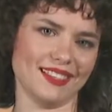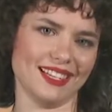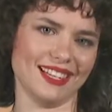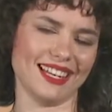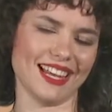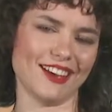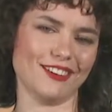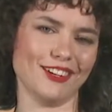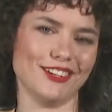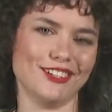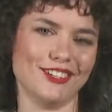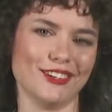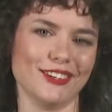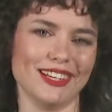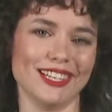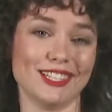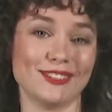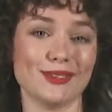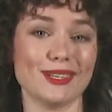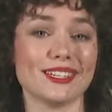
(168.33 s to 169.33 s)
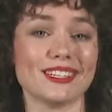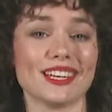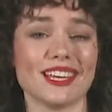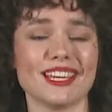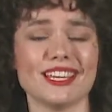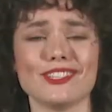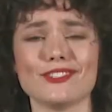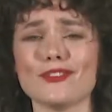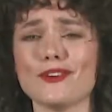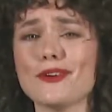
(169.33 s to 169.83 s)
The now notorious Twitch
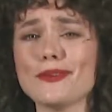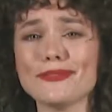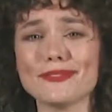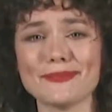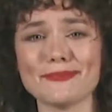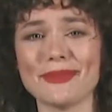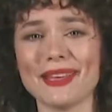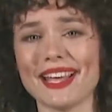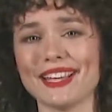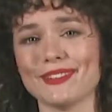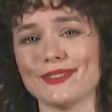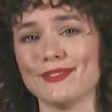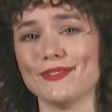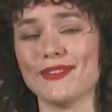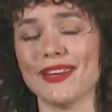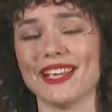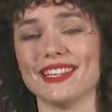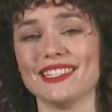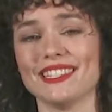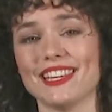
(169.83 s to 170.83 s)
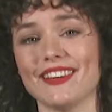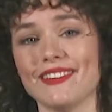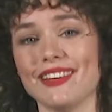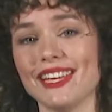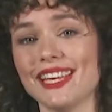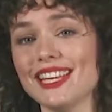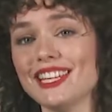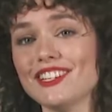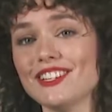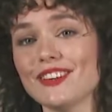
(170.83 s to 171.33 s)
chat is often packed with fans
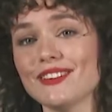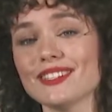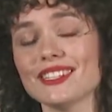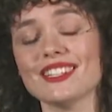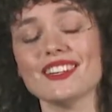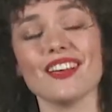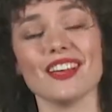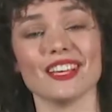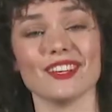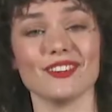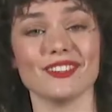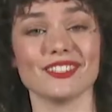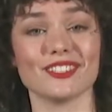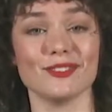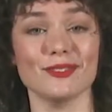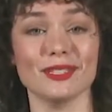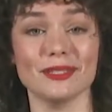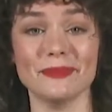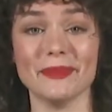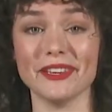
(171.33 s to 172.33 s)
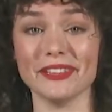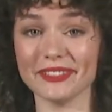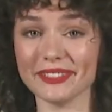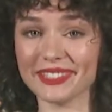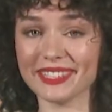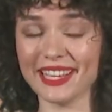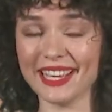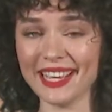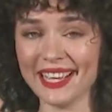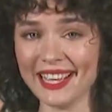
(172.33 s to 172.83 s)
sharing in-jokes and icons called emotes.